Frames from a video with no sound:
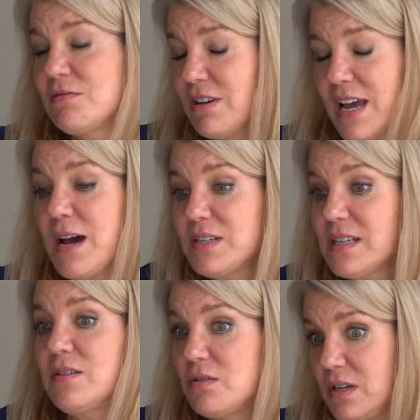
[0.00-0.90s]
Craig Howie
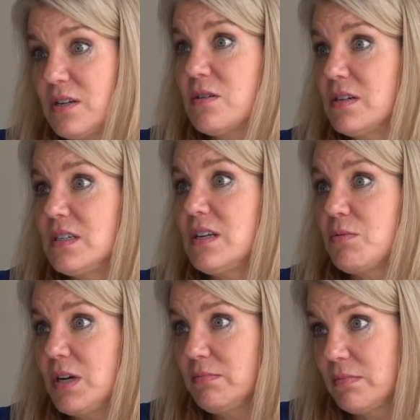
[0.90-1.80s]
said, "You need to go to
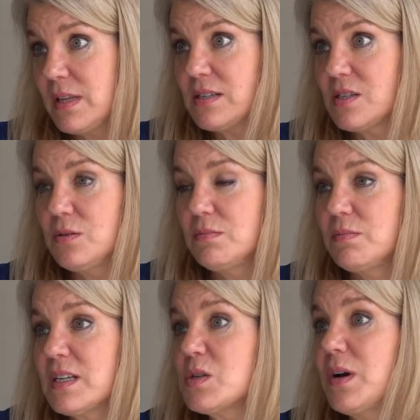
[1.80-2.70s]
D3. That's who
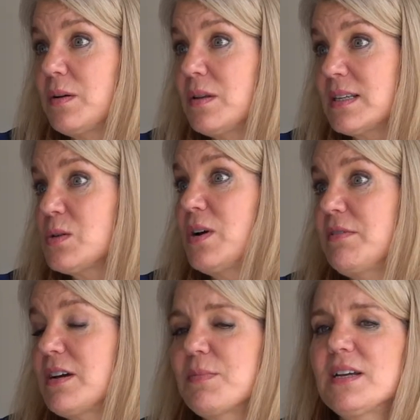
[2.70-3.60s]
I
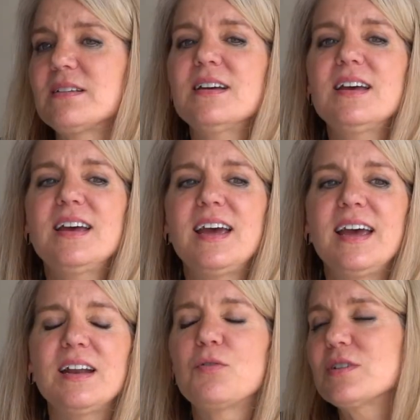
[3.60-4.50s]
recommend." Okay.
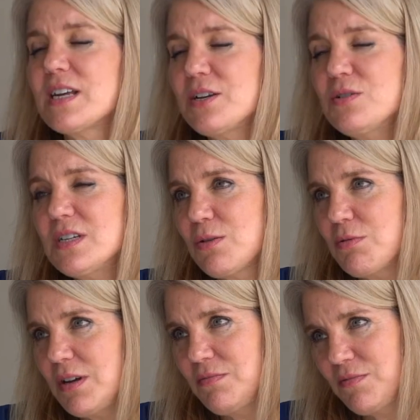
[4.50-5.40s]
And of course, I knew
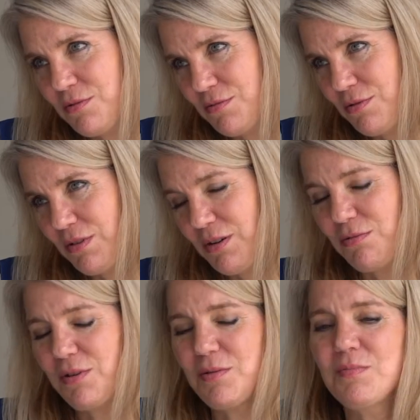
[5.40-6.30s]
D3 through
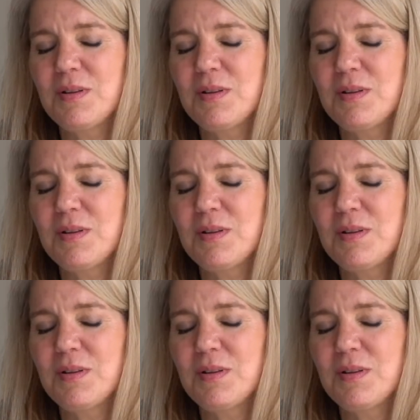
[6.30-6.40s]
303,